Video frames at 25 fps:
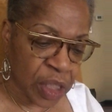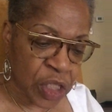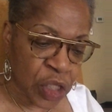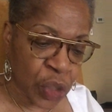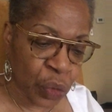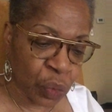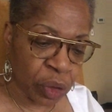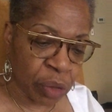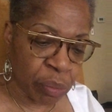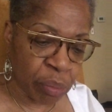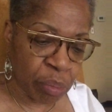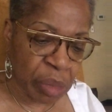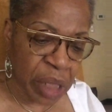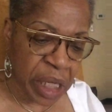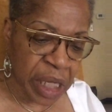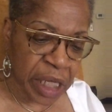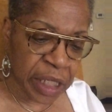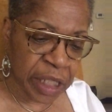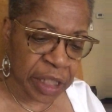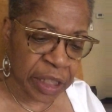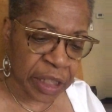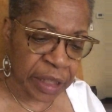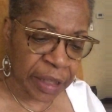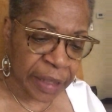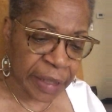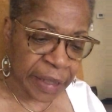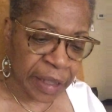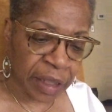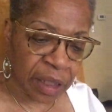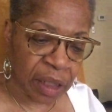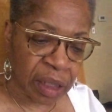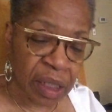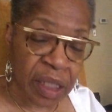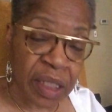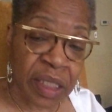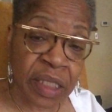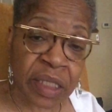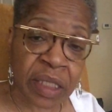to immediately
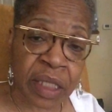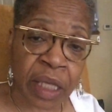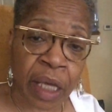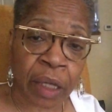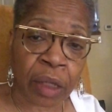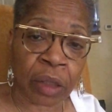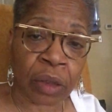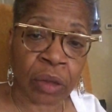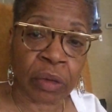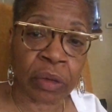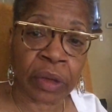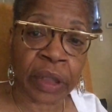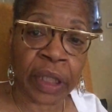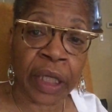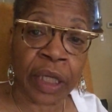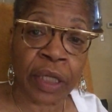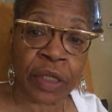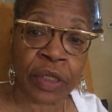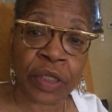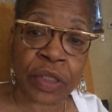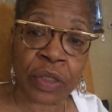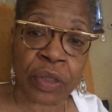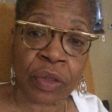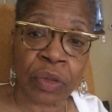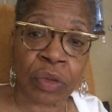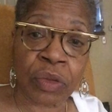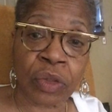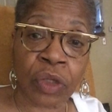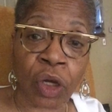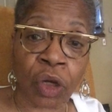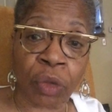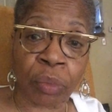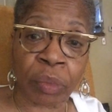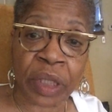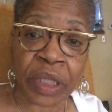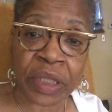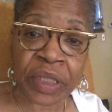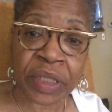settle into
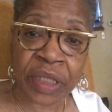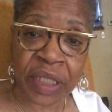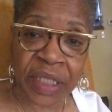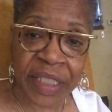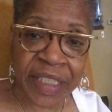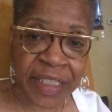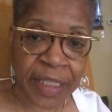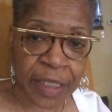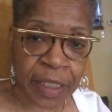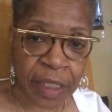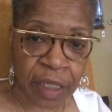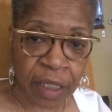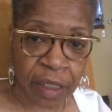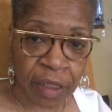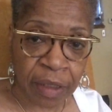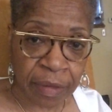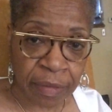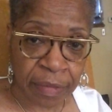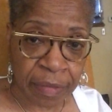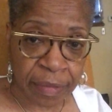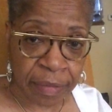domesticity.